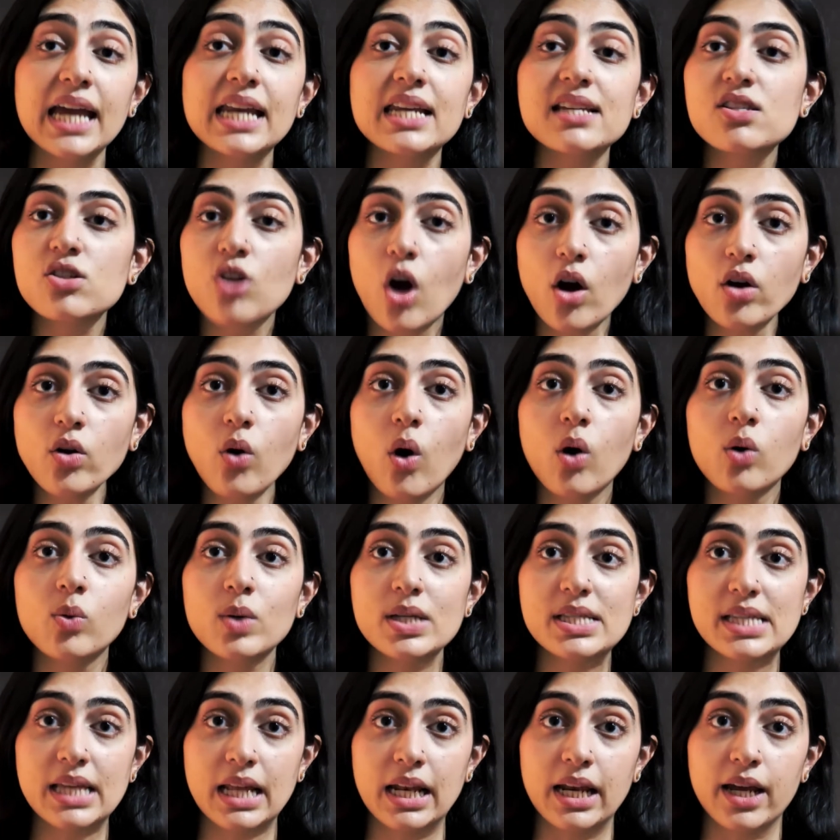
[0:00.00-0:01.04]
It is not
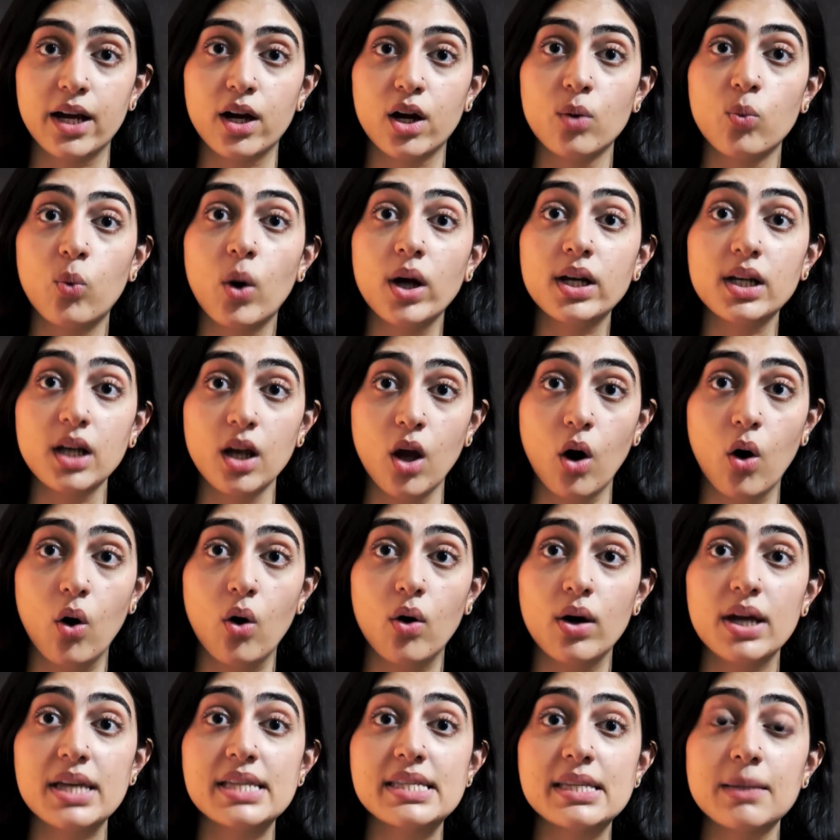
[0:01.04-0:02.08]
always clear what
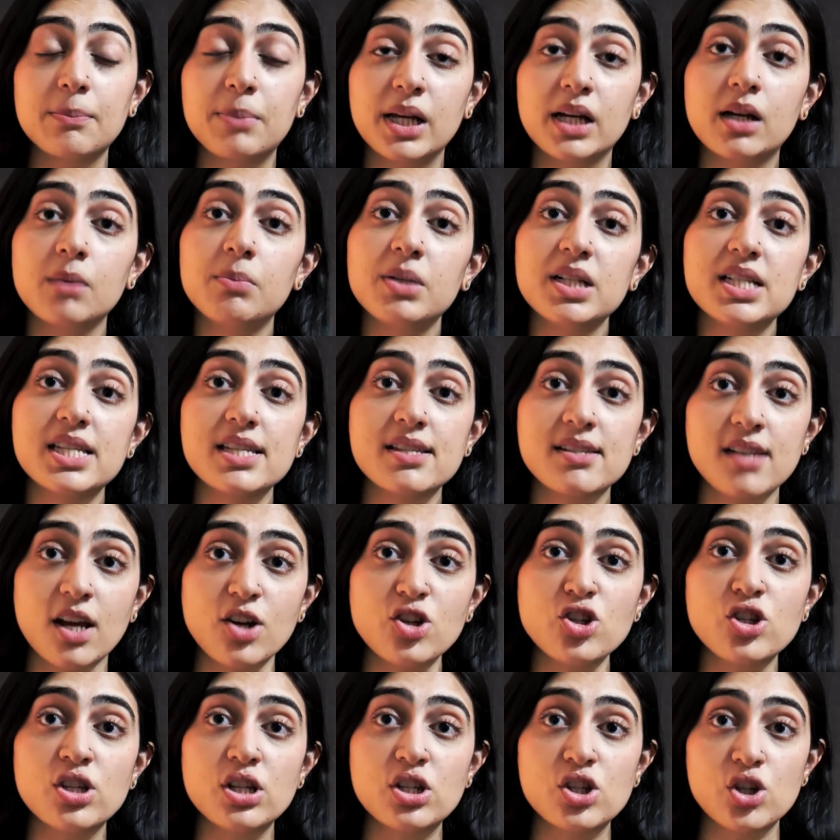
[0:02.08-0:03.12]
law is applicable to
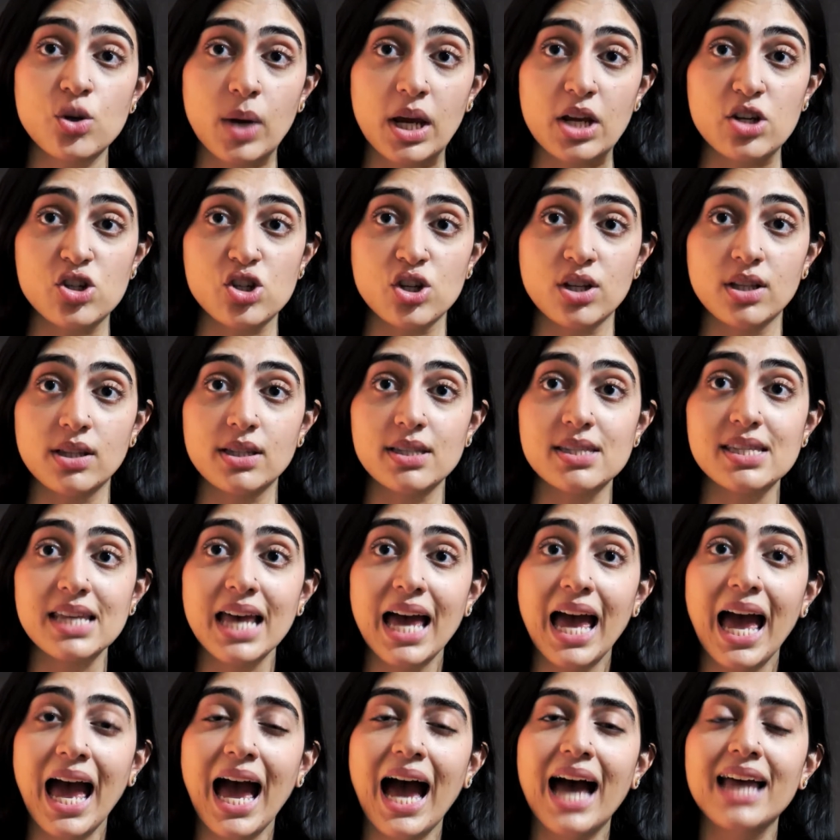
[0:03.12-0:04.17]
such situations,
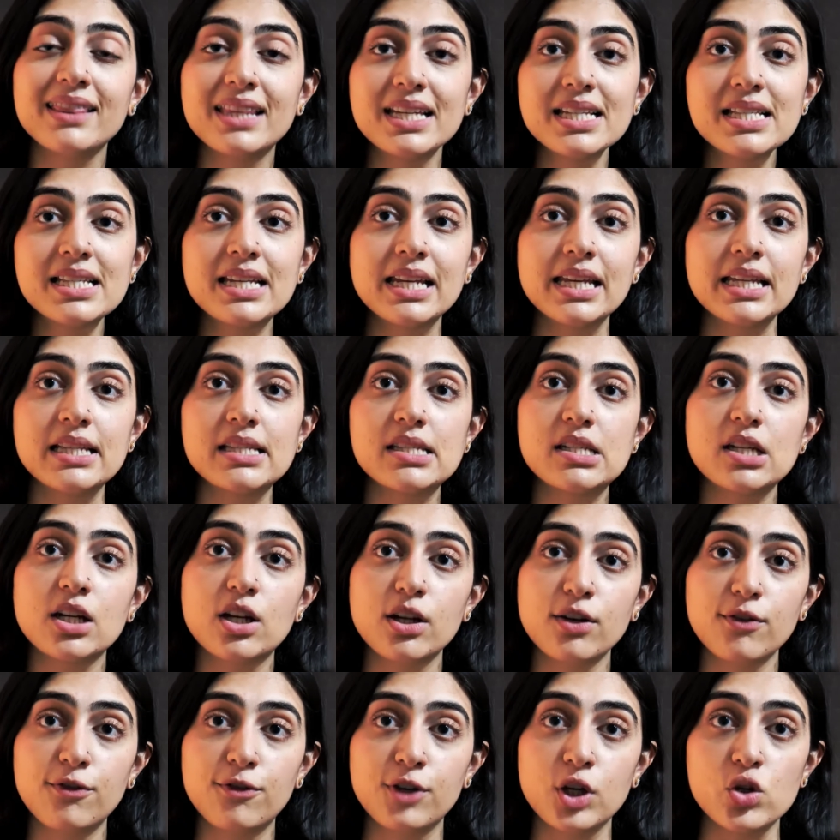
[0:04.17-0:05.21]
and this leads to
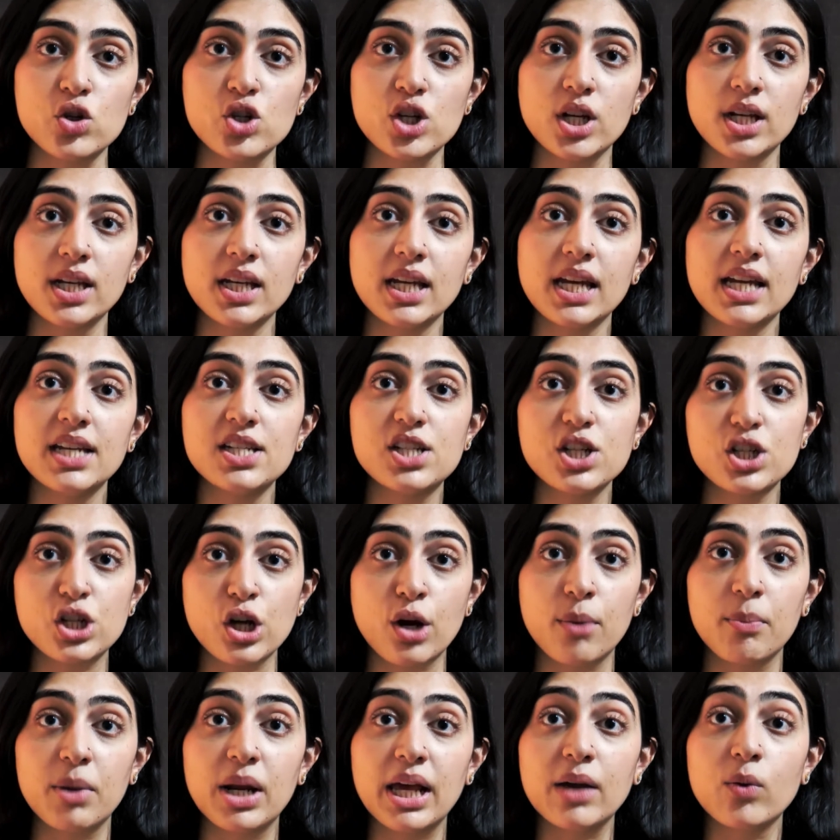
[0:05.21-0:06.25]
confusion in
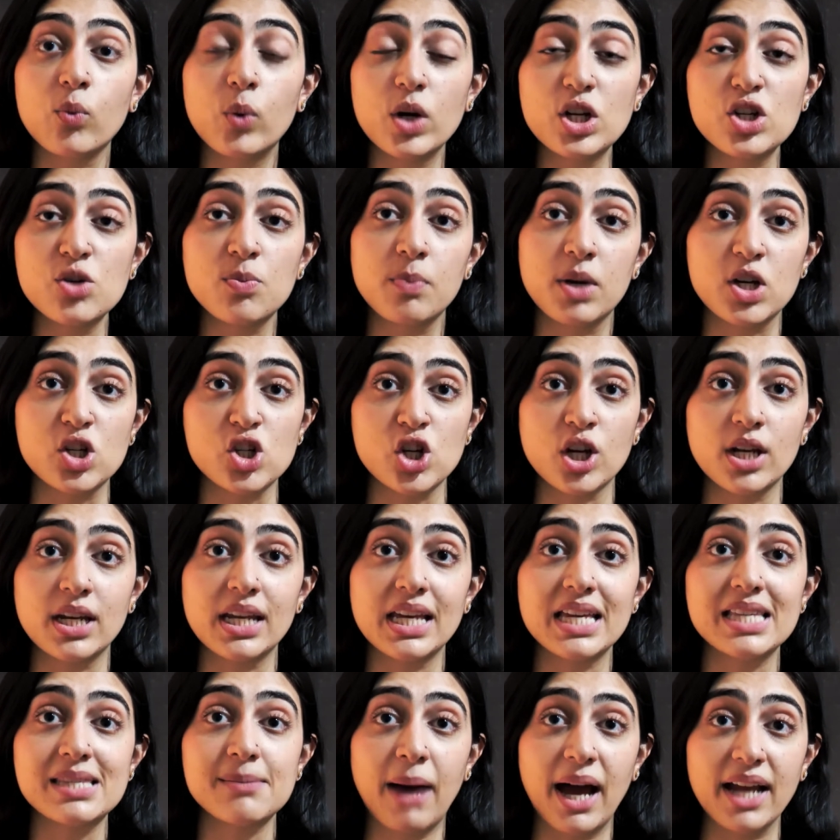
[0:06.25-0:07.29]
determining which
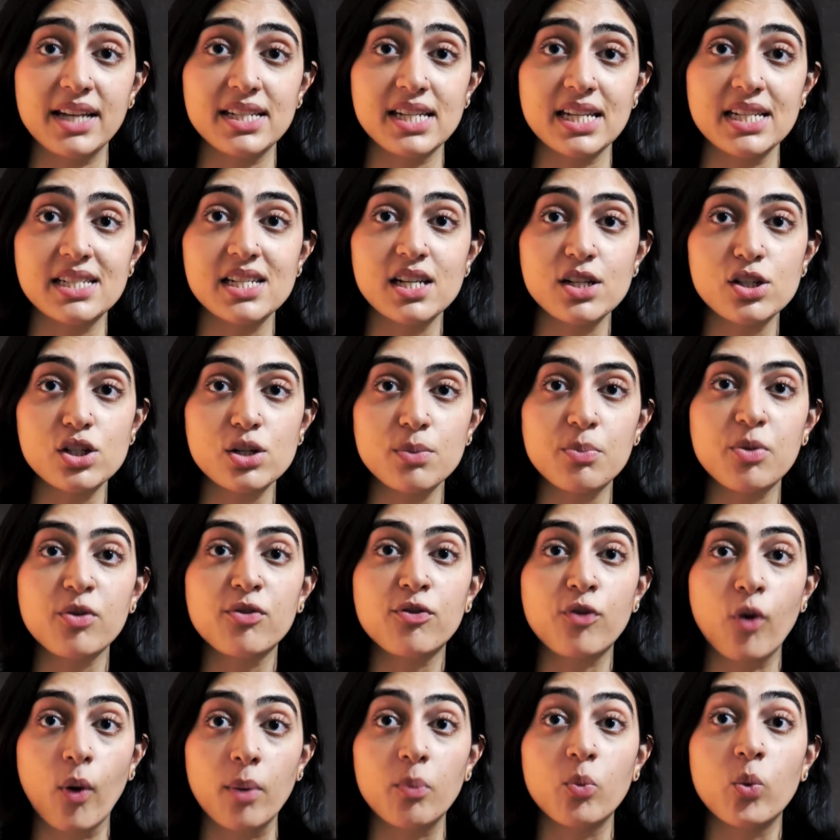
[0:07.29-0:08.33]
mission is mandated to
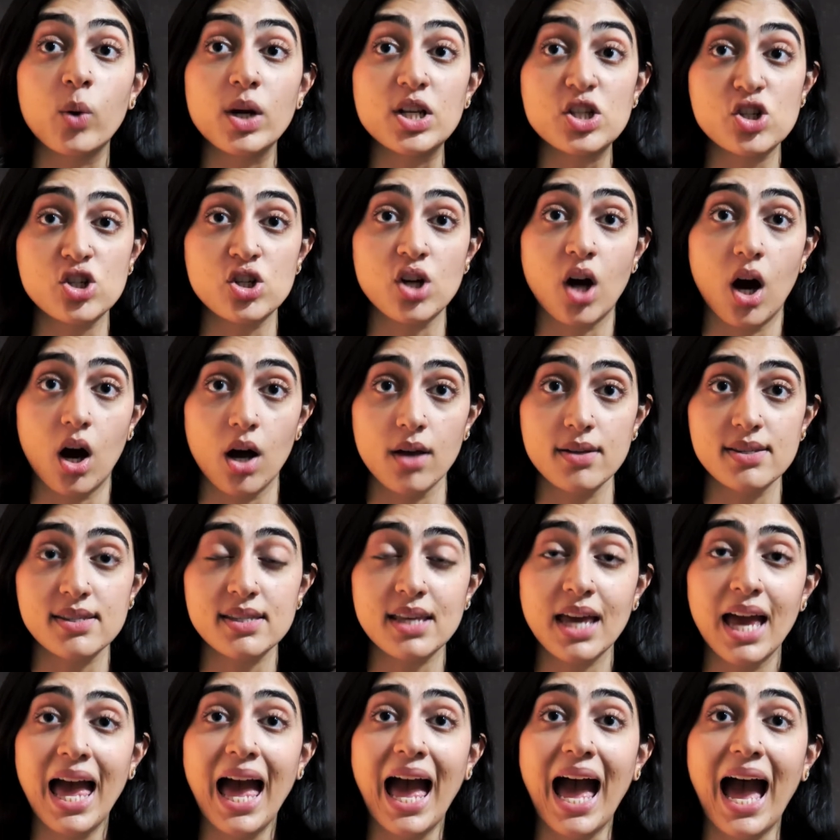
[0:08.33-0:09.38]
perform which task
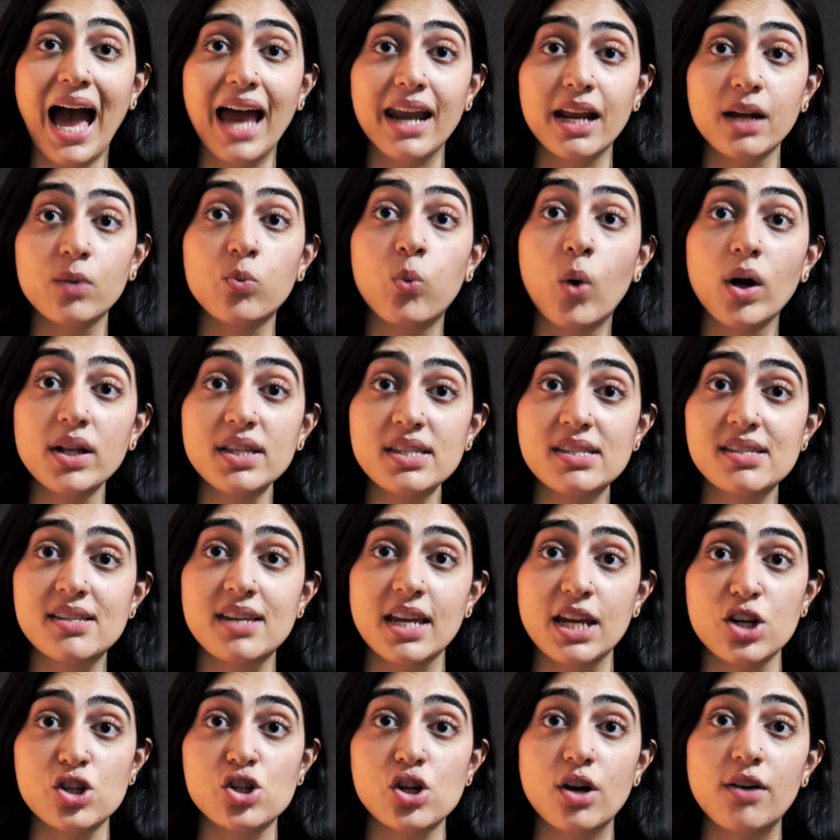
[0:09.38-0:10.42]
and at what
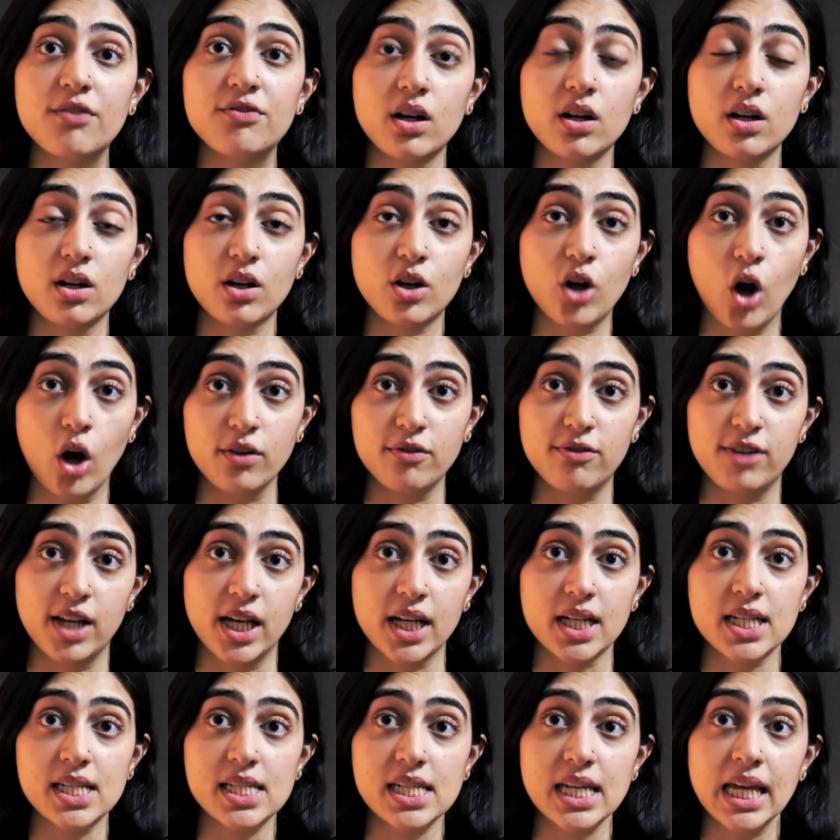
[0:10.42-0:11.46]
stage of
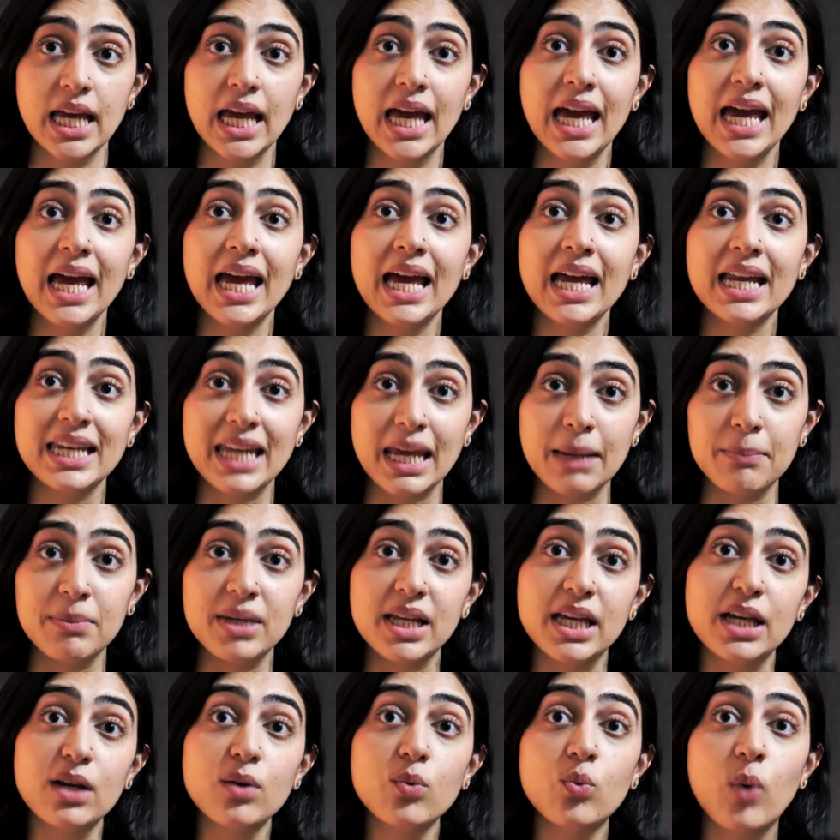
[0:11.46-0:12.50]
conflict,
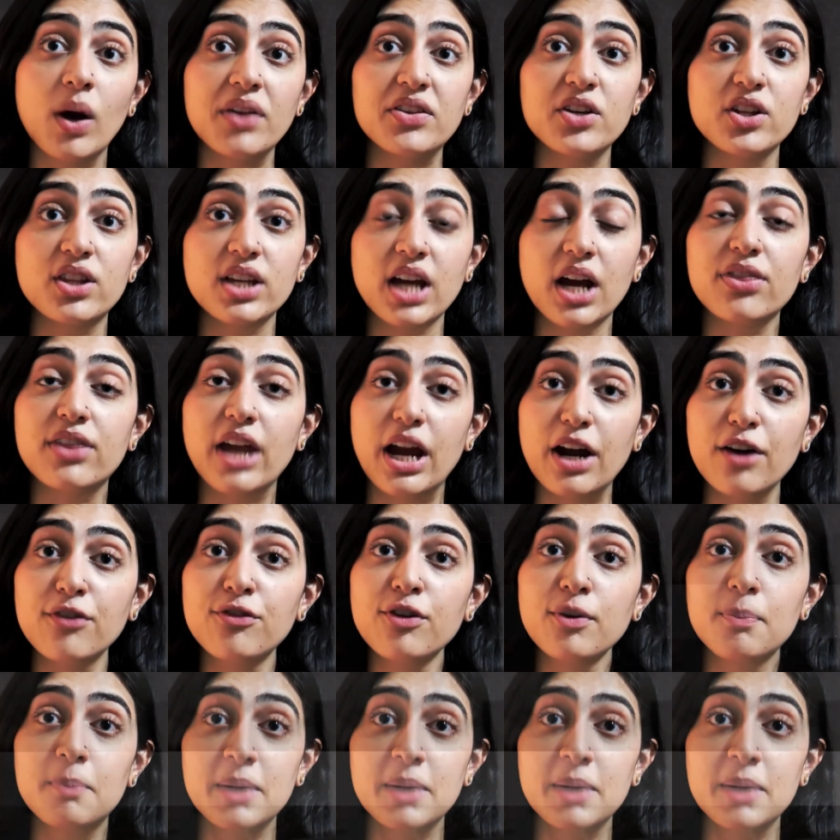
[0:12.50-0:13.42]
namely whether they are there for